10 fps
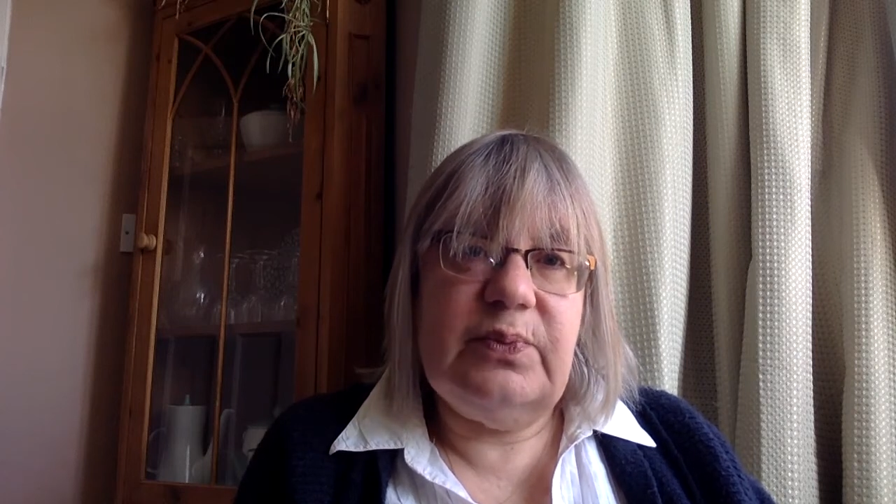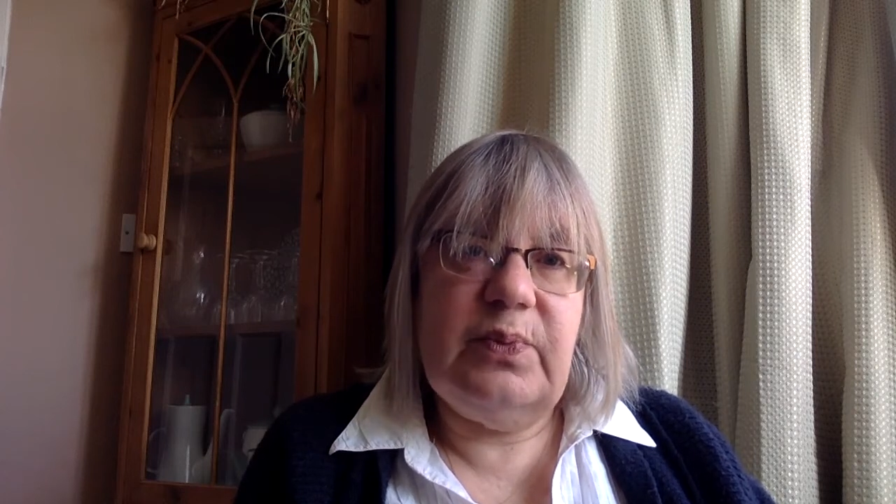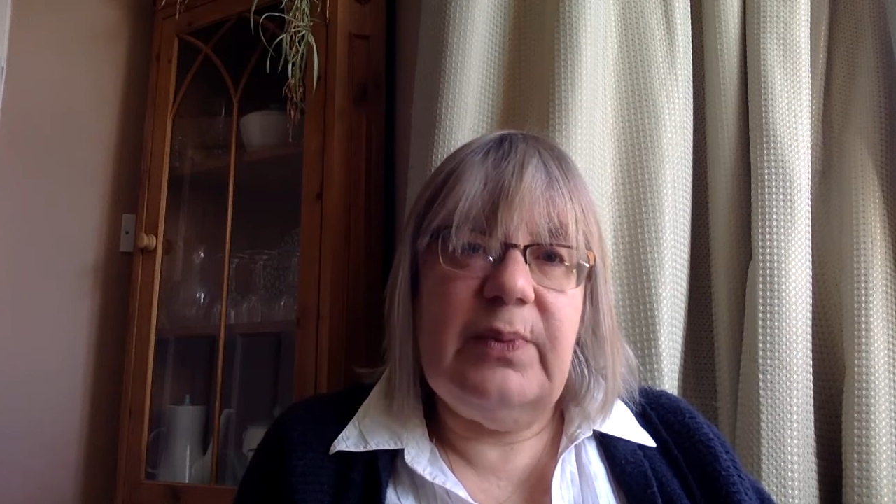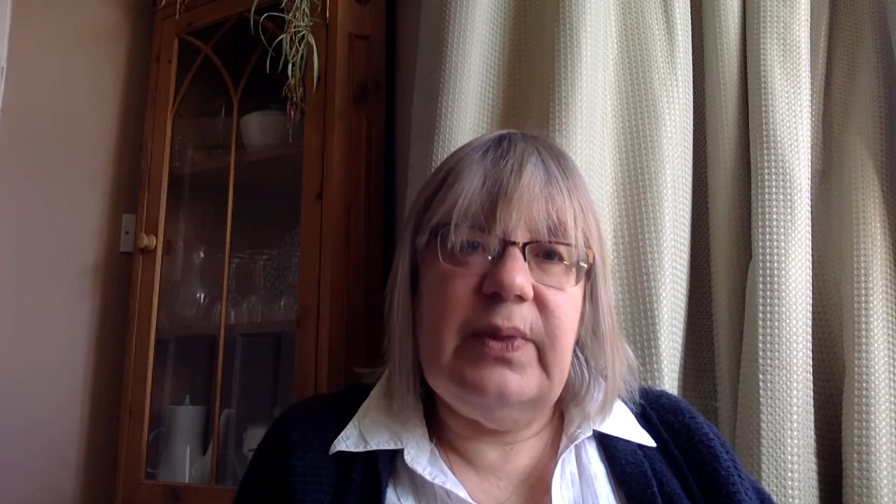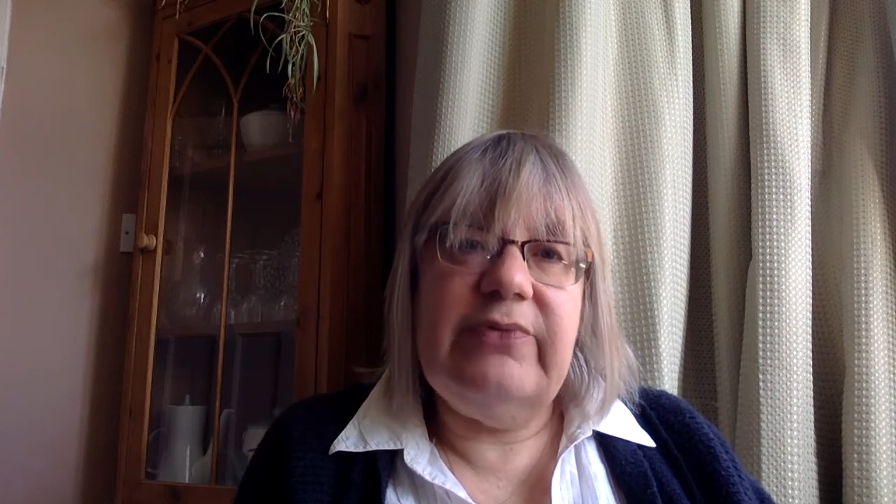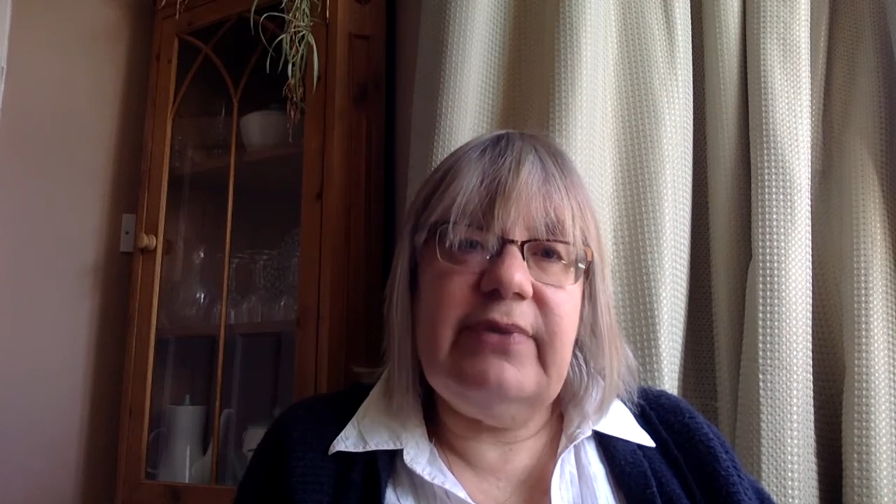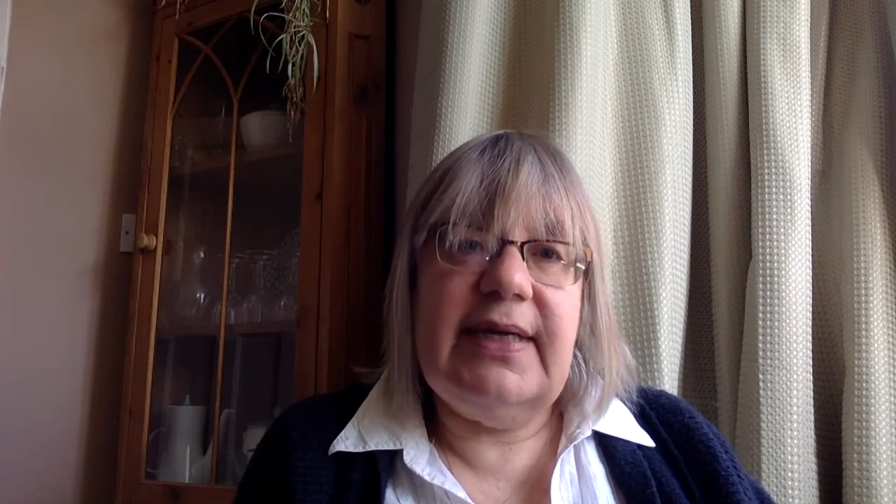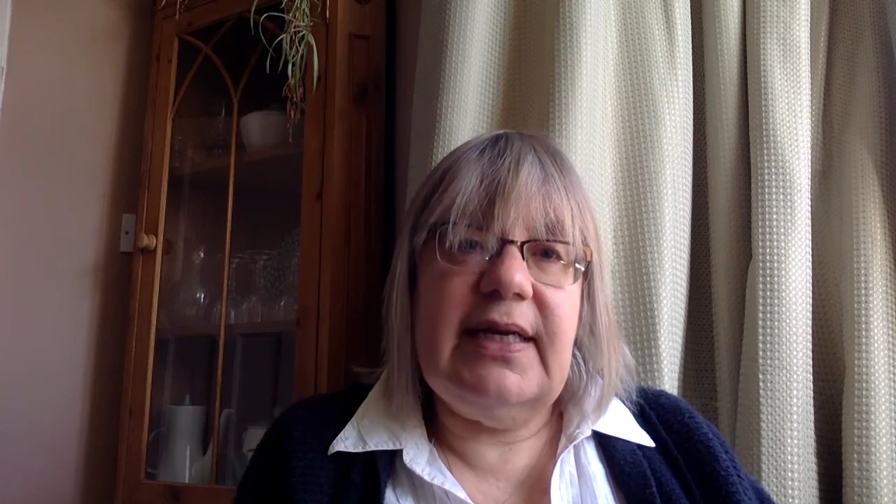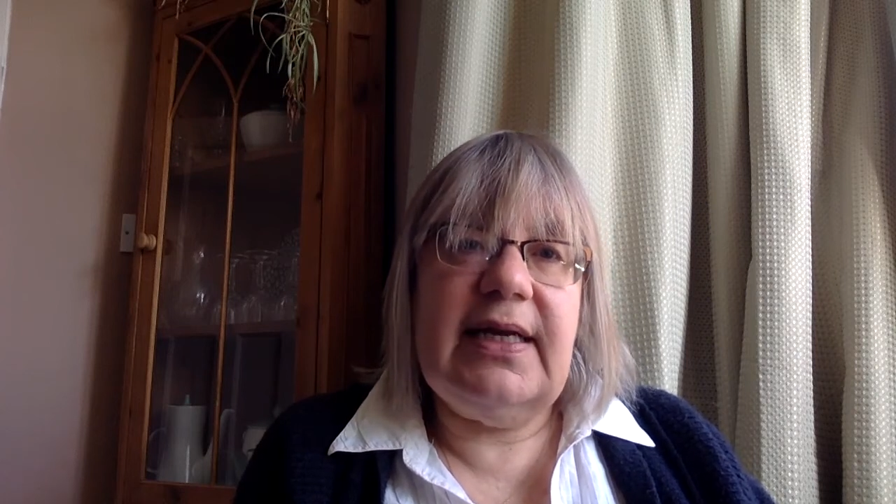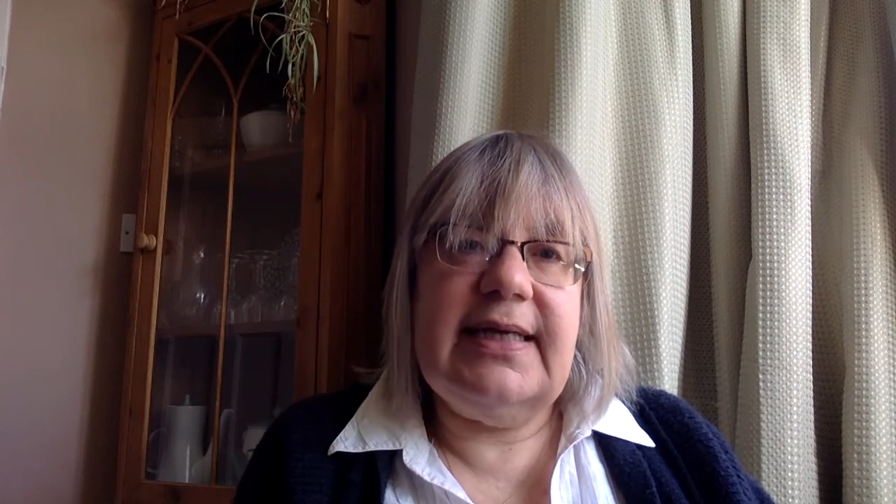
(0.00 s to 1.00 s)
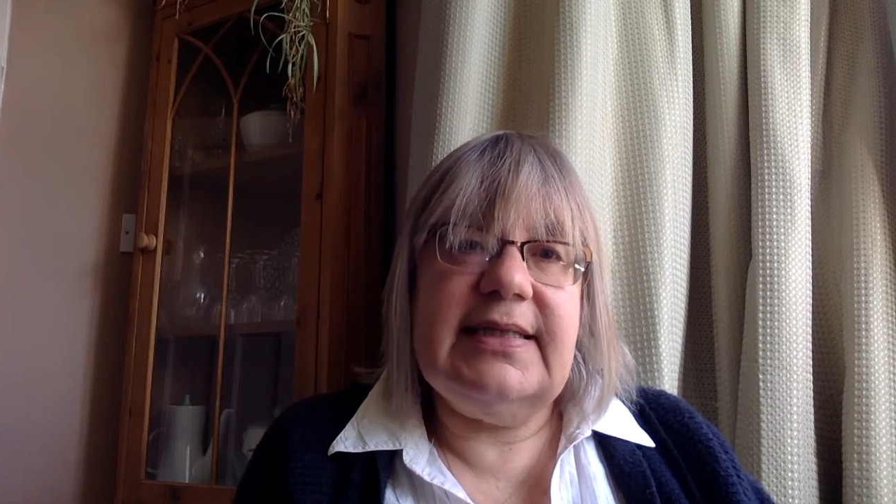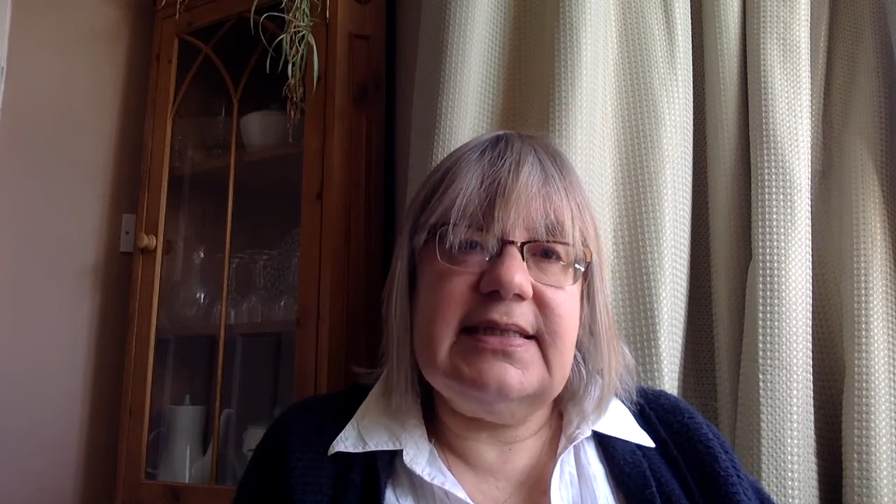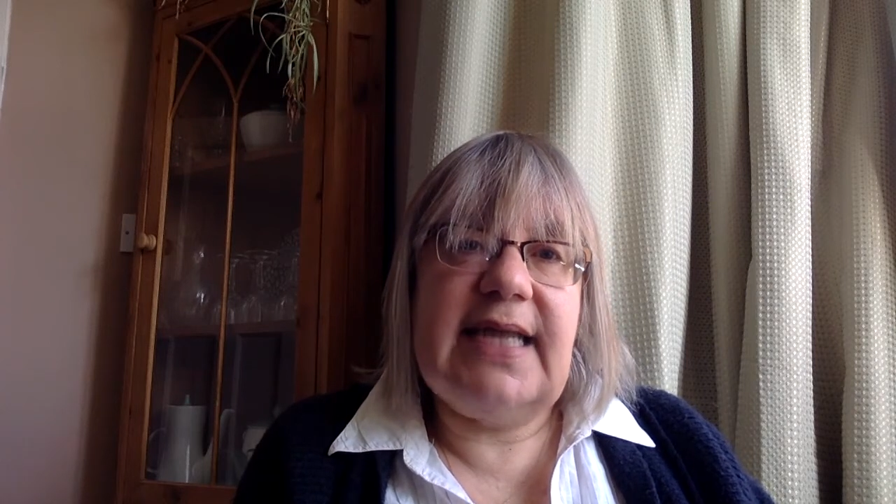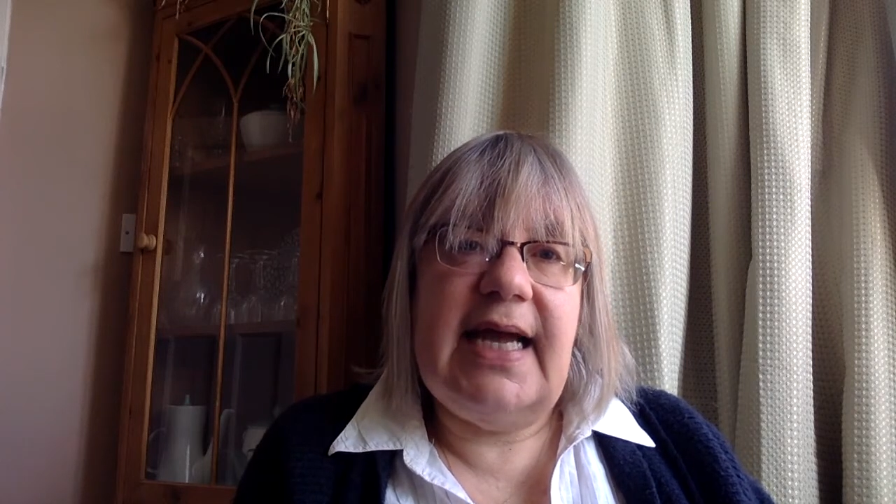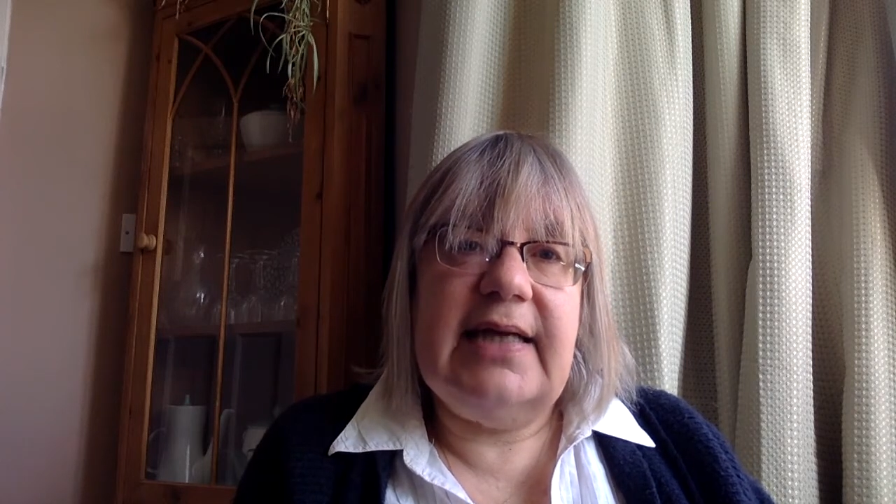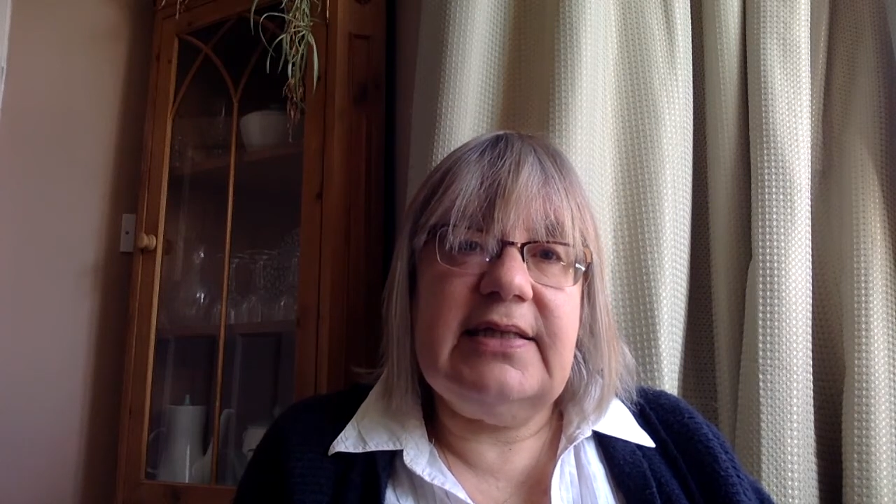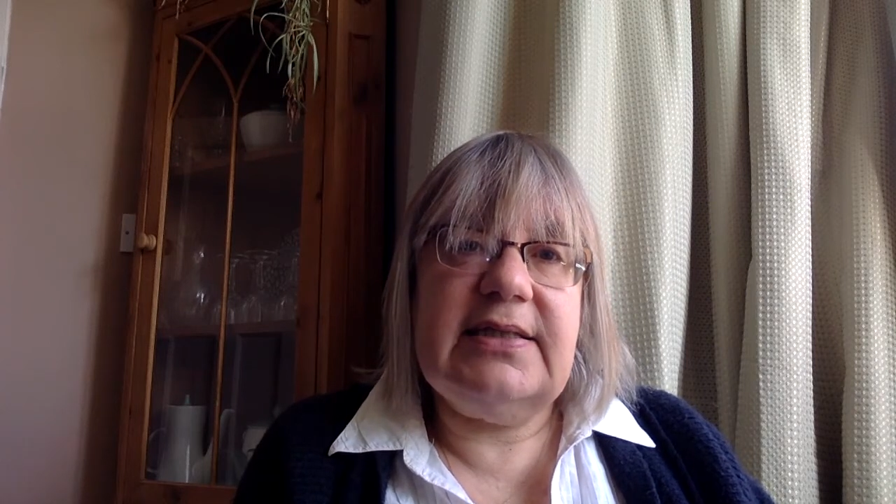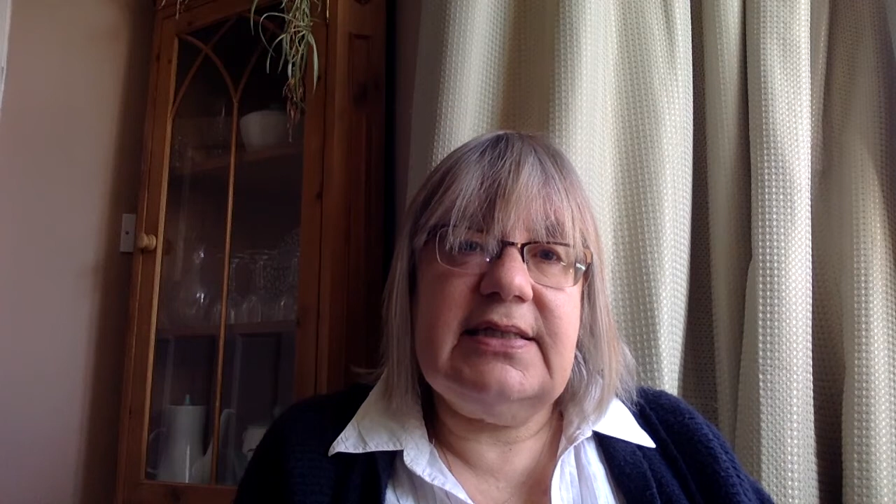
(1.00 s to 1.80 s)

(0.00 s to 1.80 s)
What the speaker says: when we realize and